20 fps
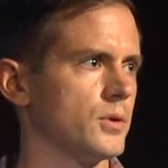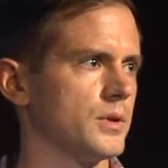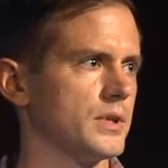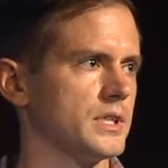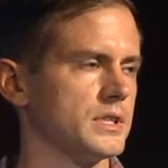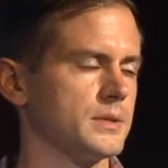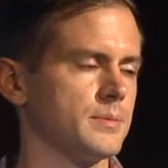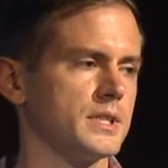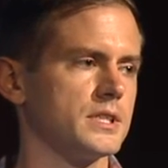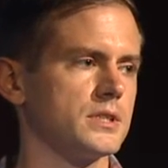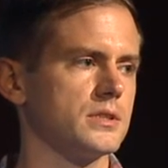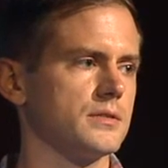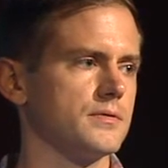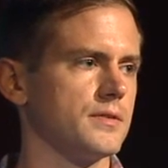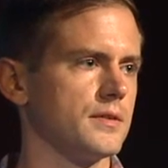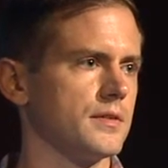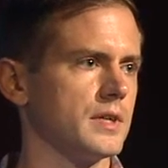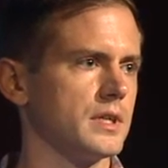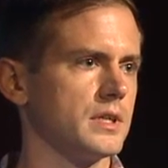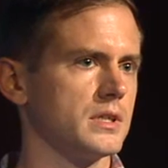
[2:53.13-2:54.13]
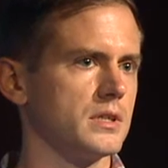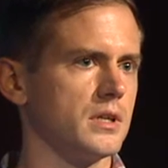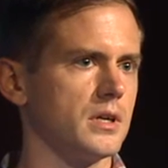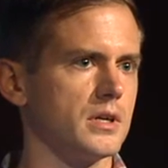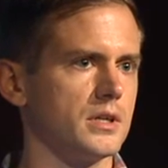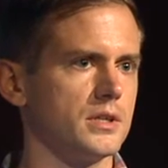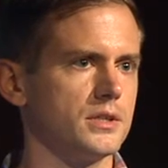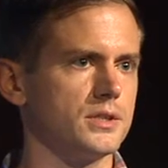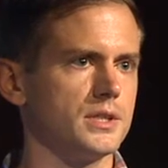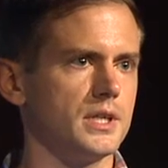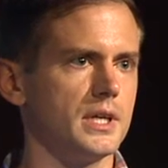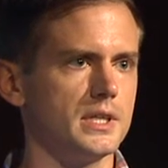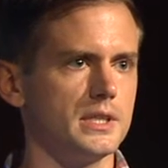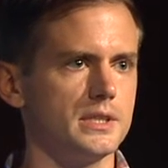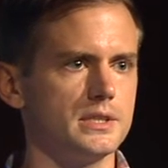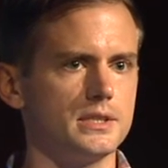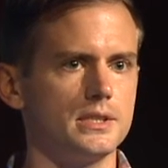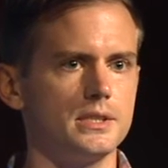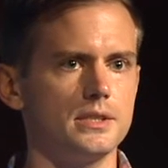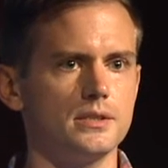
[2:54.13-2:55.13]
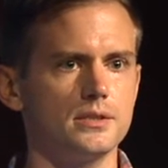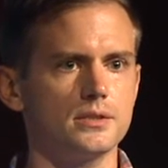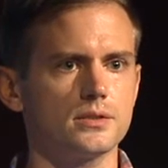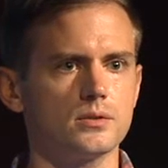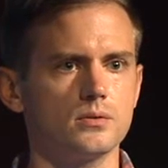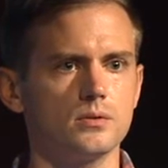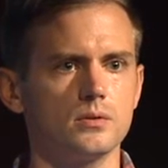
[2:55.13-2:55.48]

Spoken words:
especially for very large ADTs